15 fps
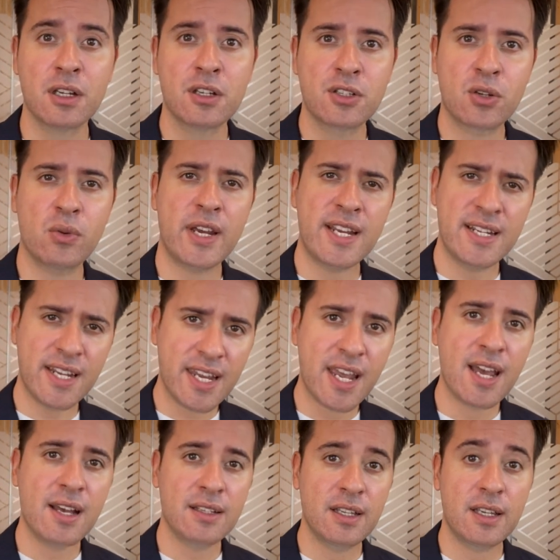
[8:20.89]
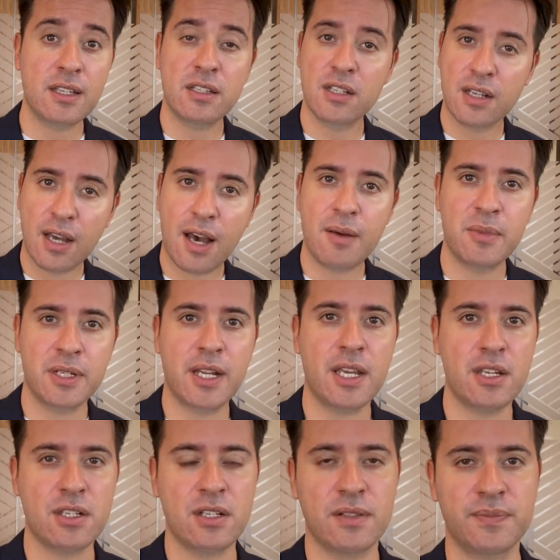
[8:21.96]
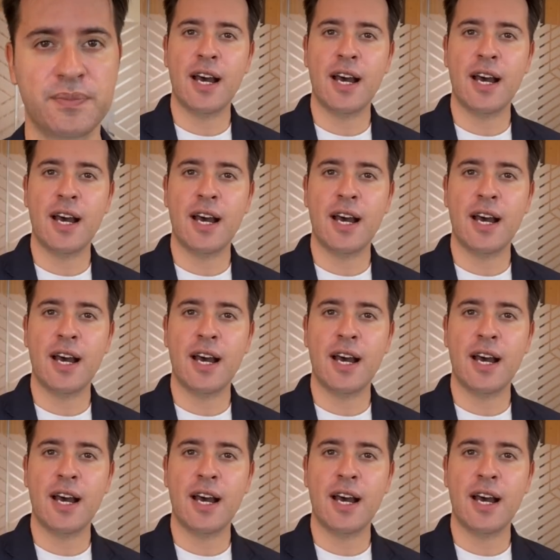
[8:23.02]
So in the end, it's the combination.